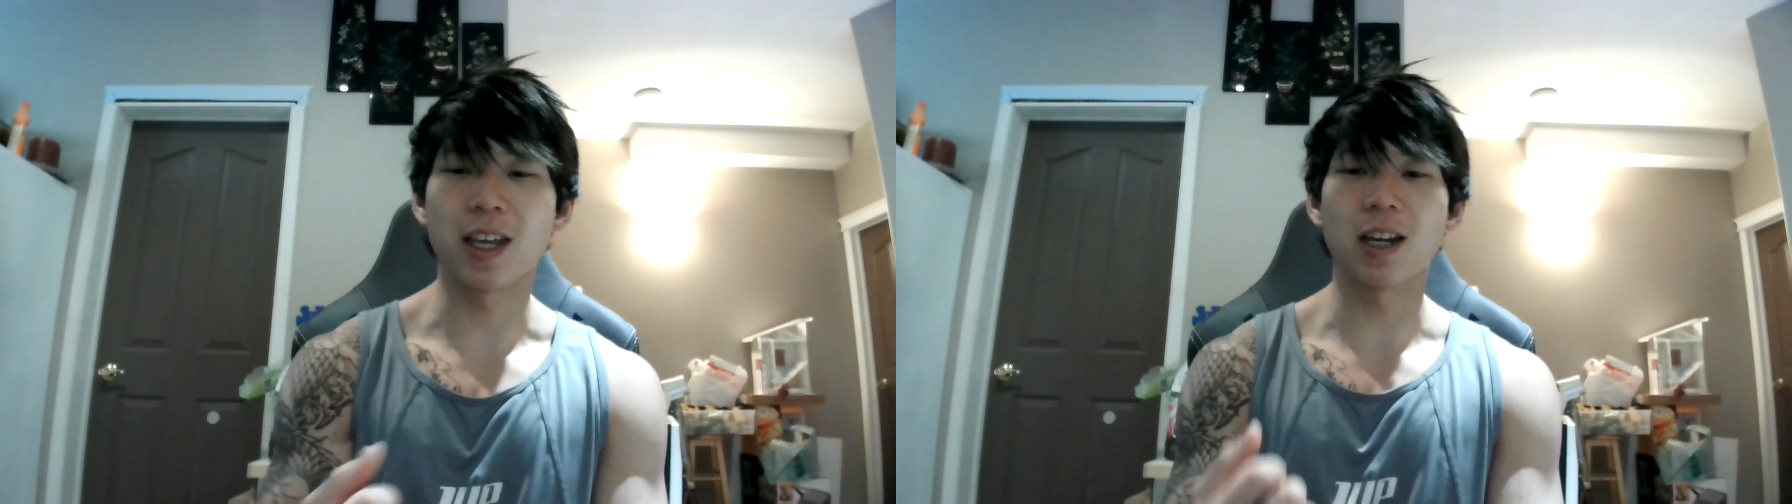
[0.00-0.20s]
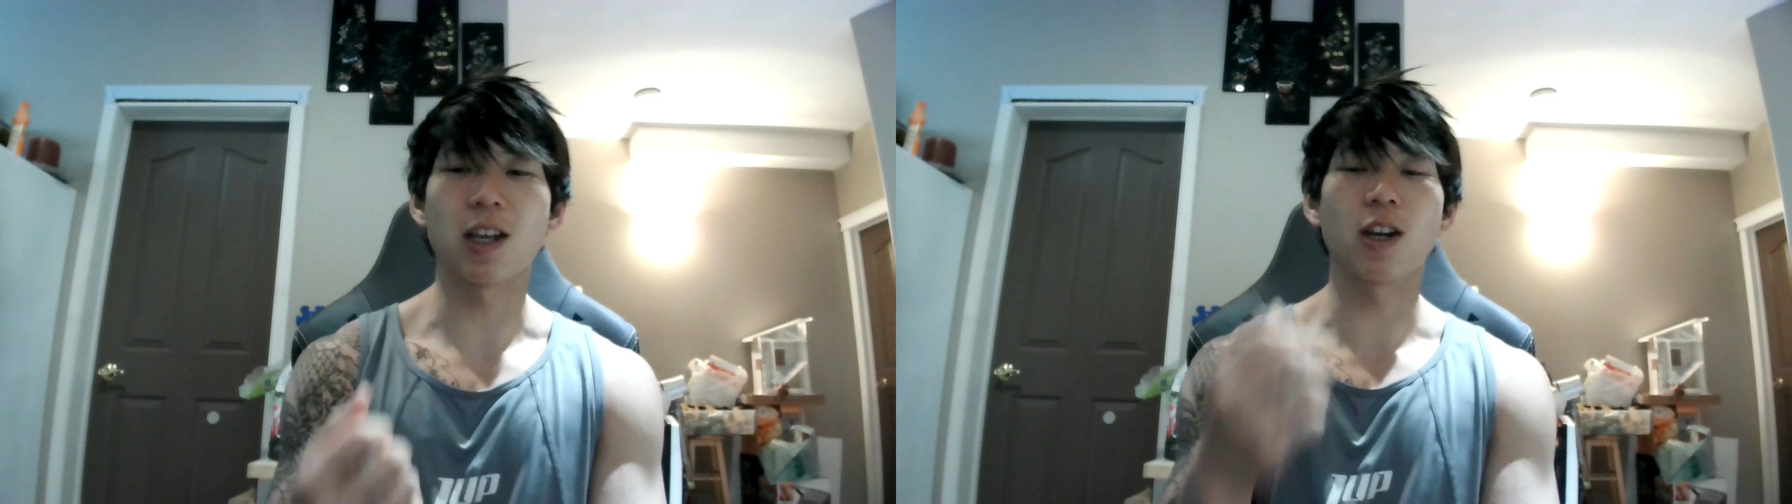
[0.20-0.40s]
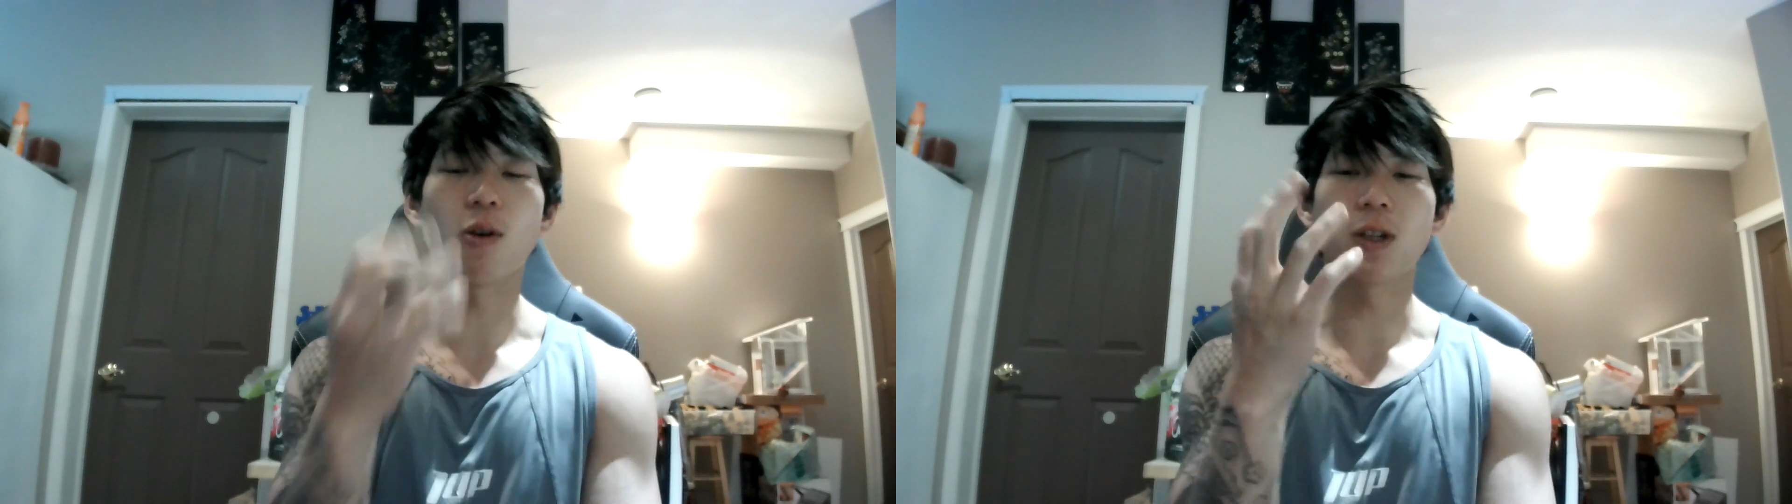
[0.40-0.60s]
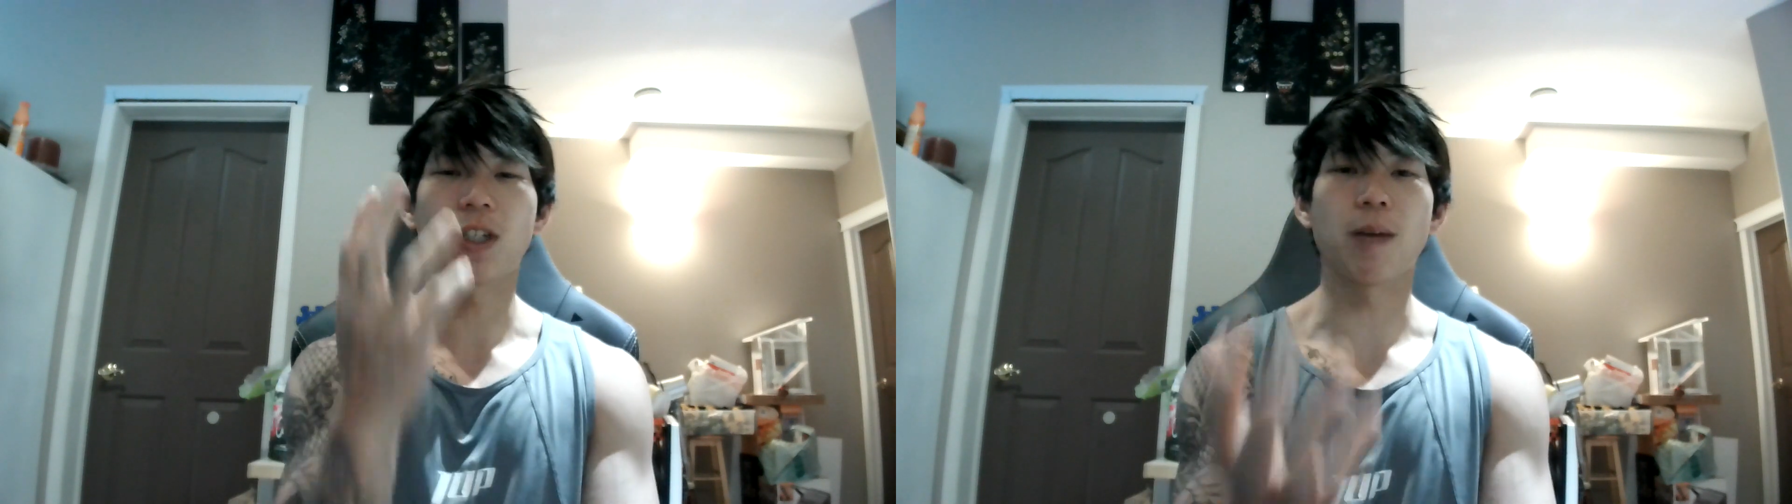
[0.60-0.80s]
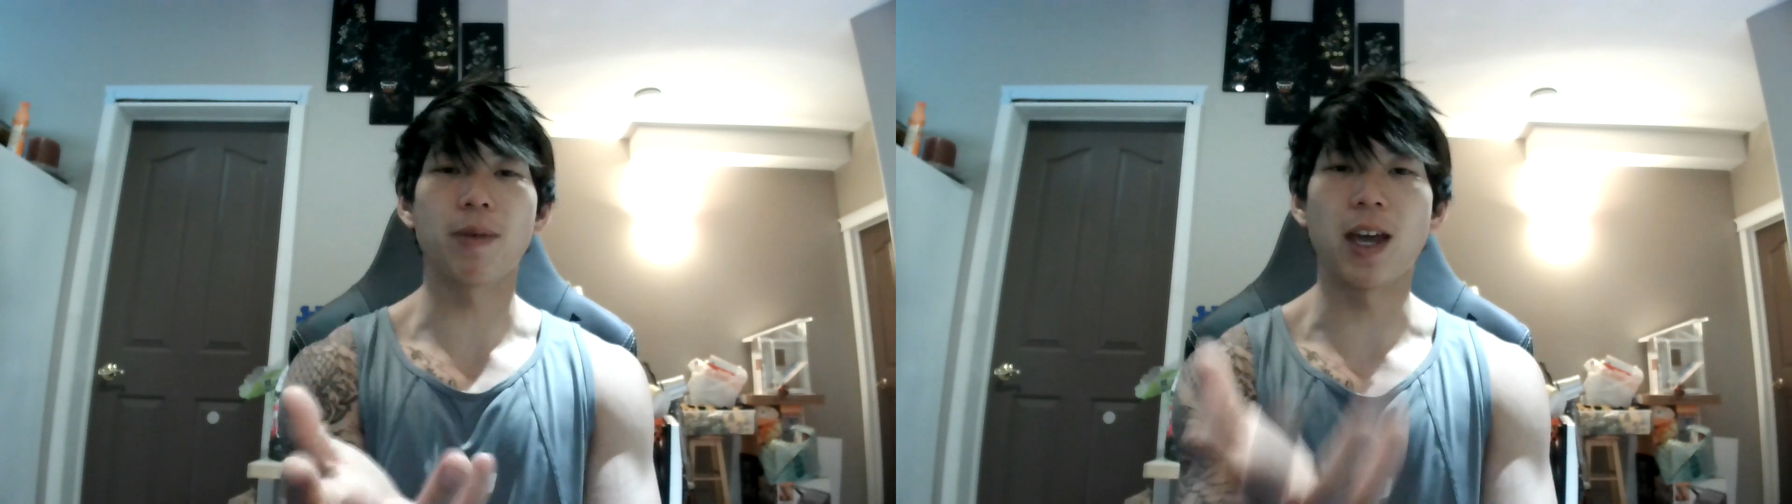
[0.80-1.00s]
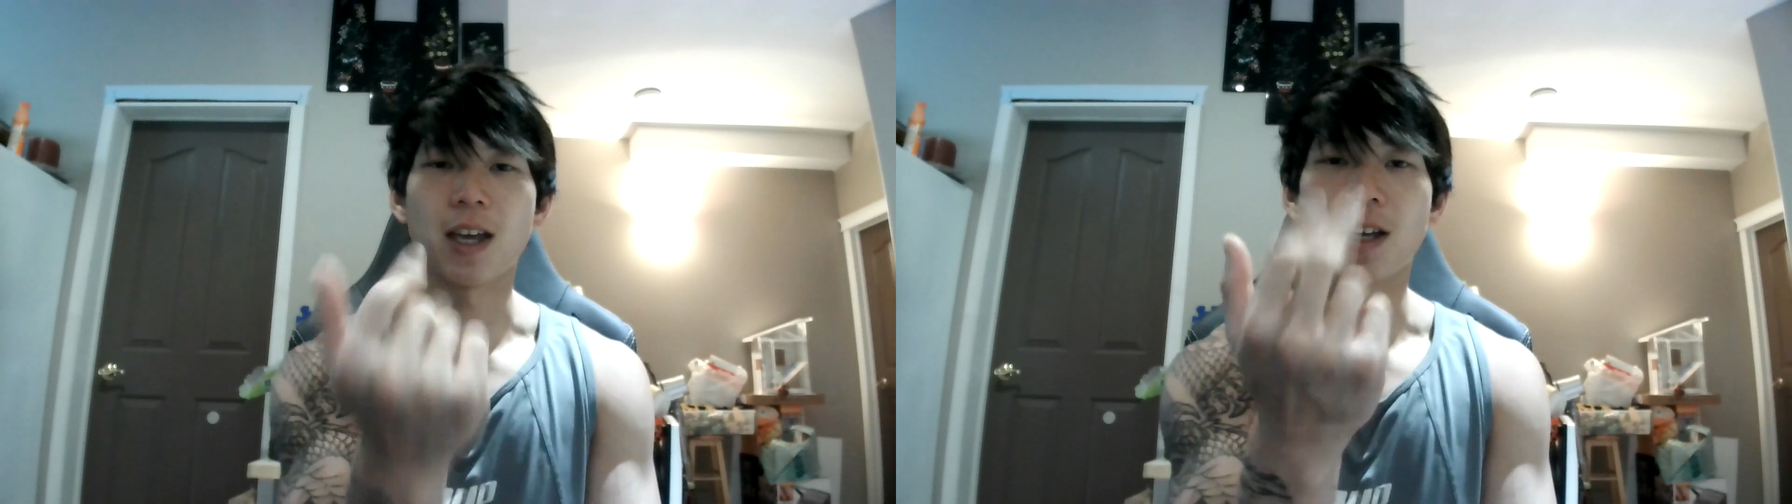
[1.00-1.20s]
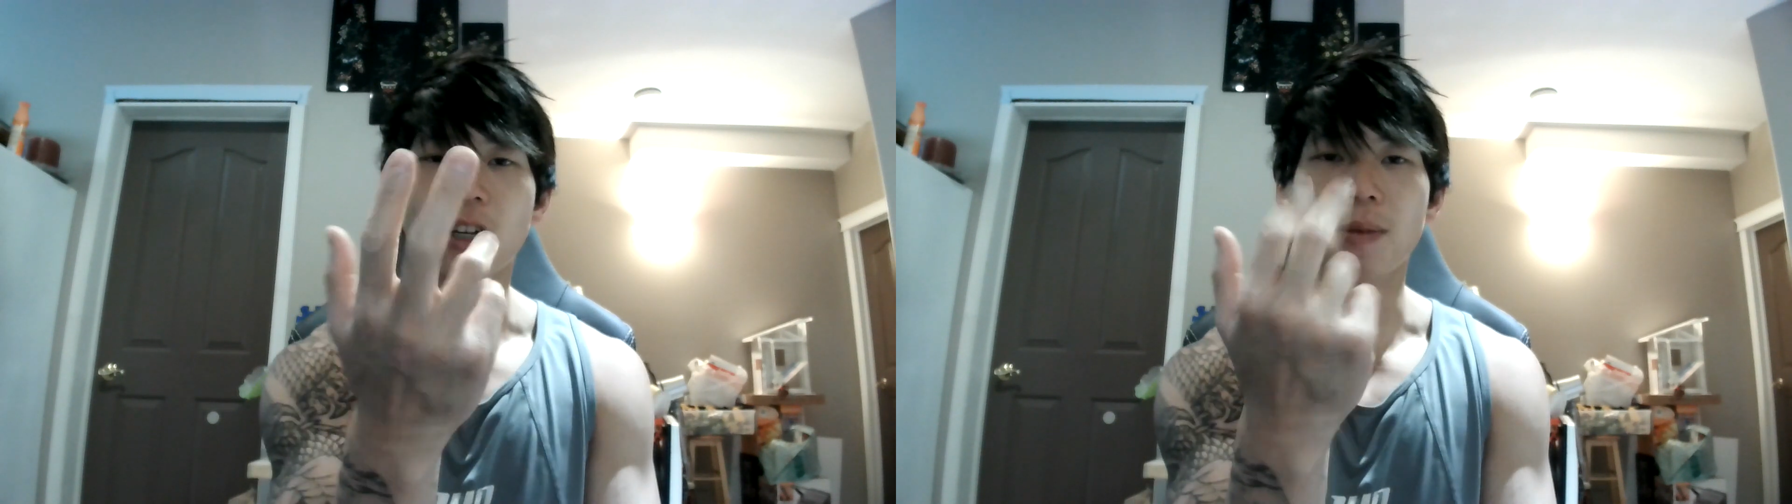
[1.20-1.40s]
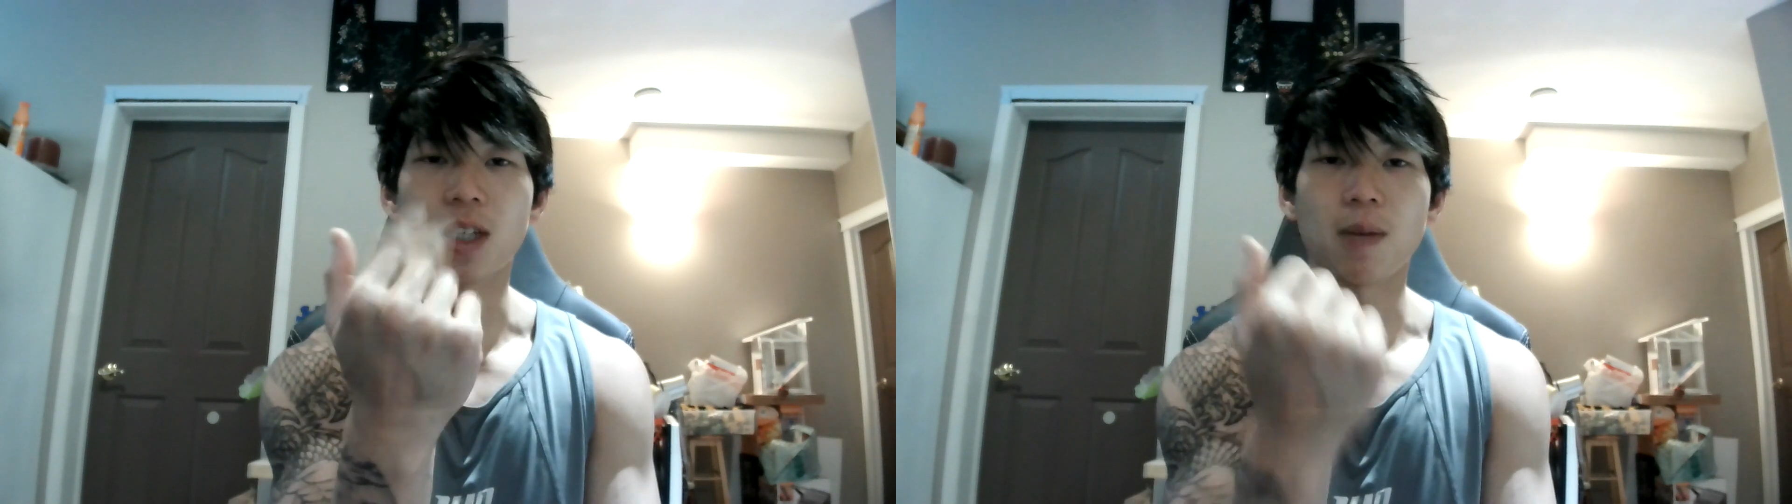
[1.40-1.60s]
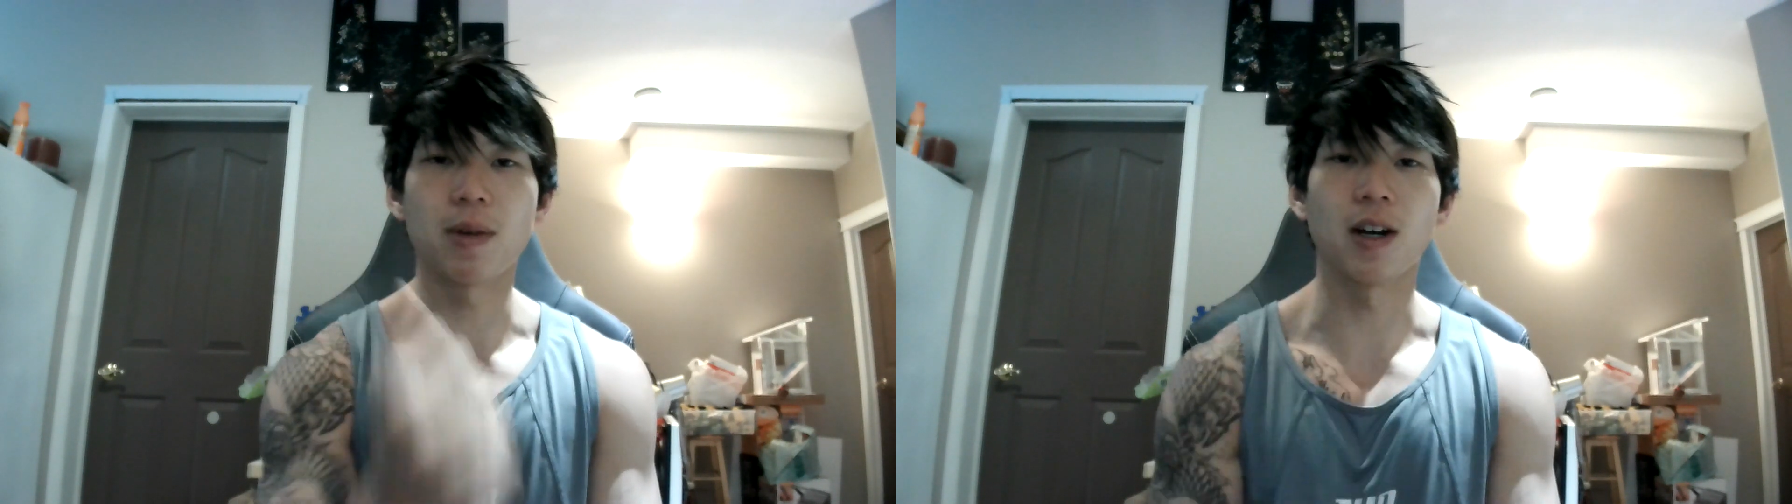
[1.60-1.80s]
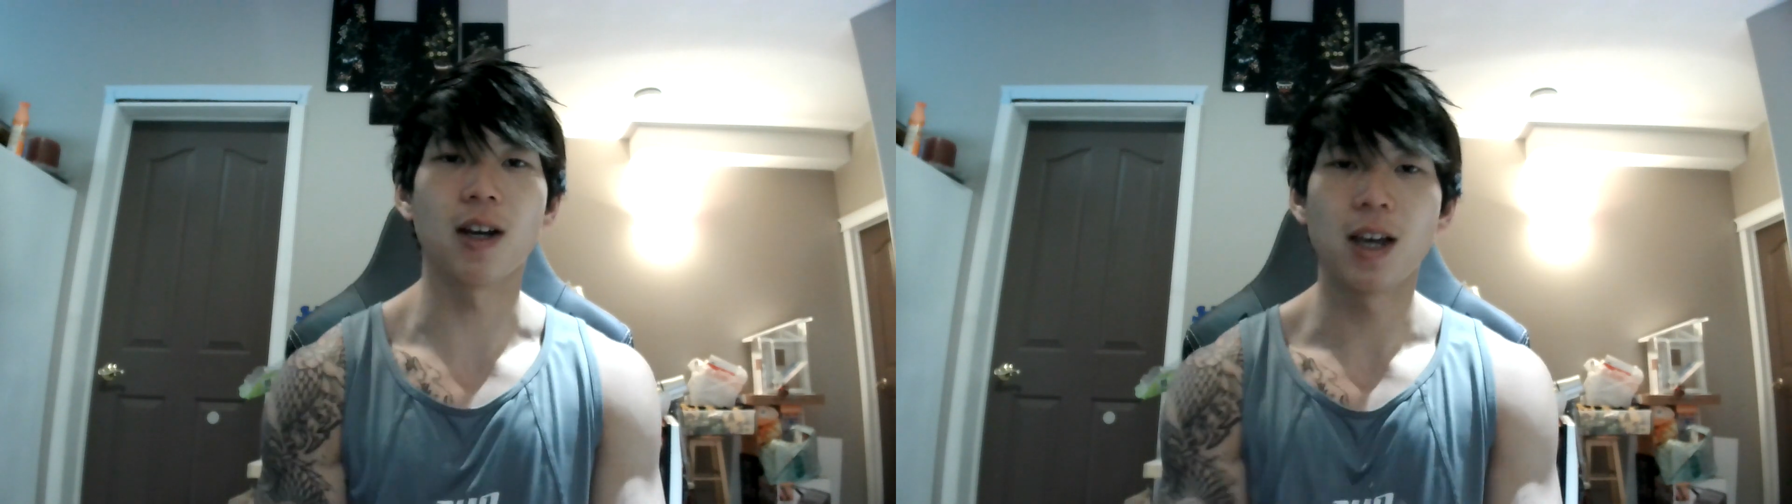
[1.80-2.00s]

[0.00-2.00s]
he'd always tell me, hey, Thomas, come here.